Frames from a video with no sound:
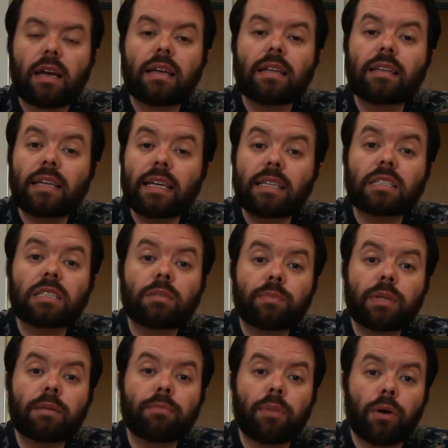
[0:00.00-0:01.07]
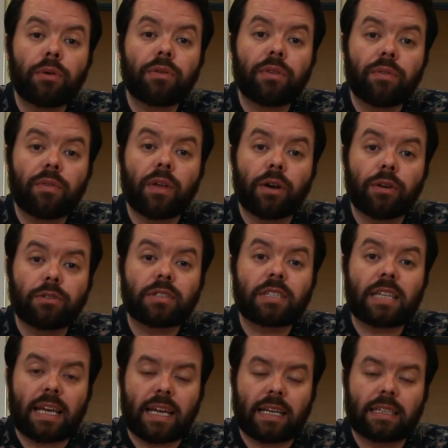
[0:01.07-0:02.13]
needs to be both of those
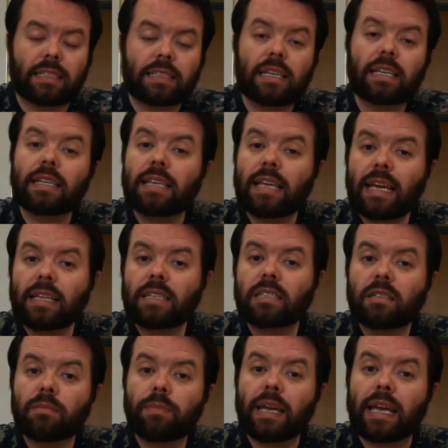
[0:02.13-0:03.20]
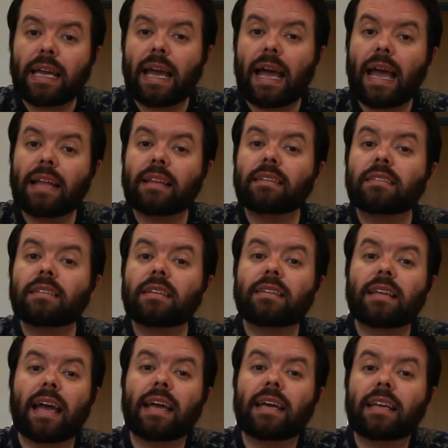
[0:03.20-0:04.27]
things. It needs to be
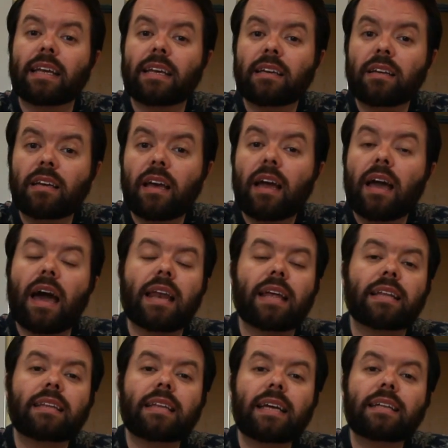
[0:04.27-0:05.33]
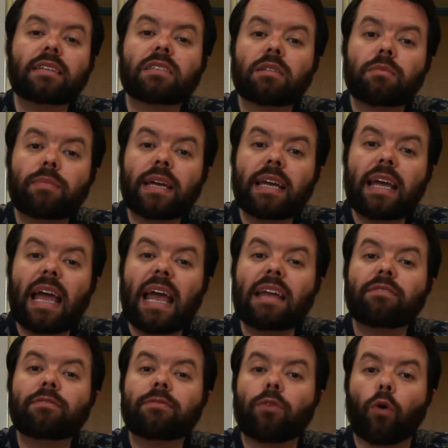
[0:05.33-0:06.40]
entertaining and it needs to be
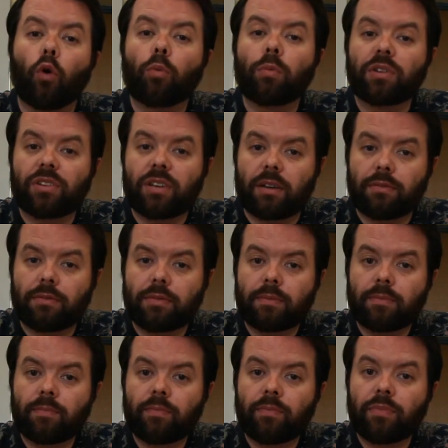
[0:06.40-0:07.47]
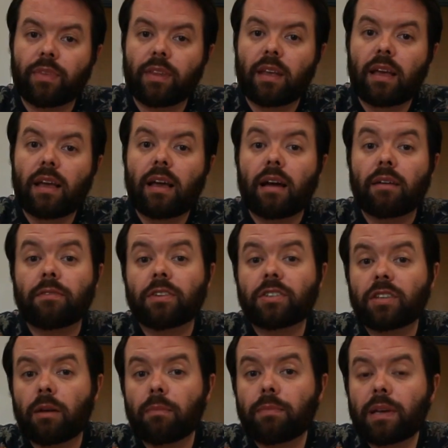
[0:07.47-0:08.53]
informative. And for
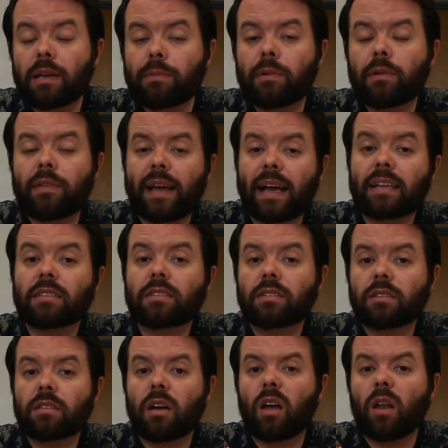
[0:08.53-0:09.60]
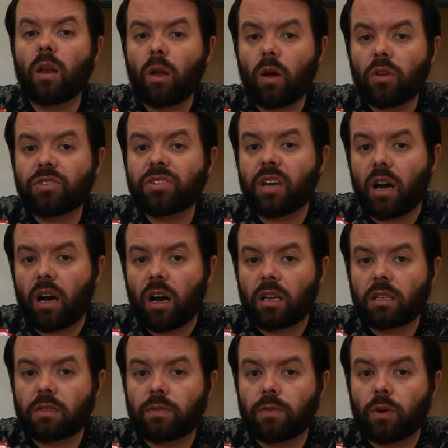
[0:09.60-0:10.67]
some people that's a lot to
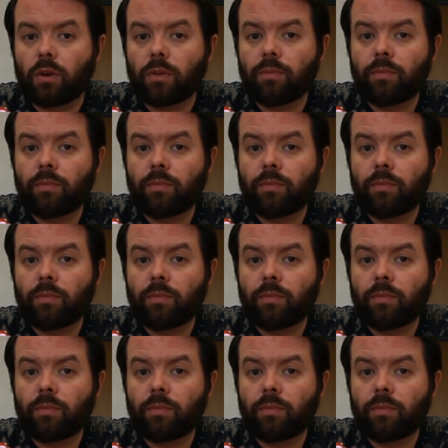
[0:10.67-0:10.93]
ask for.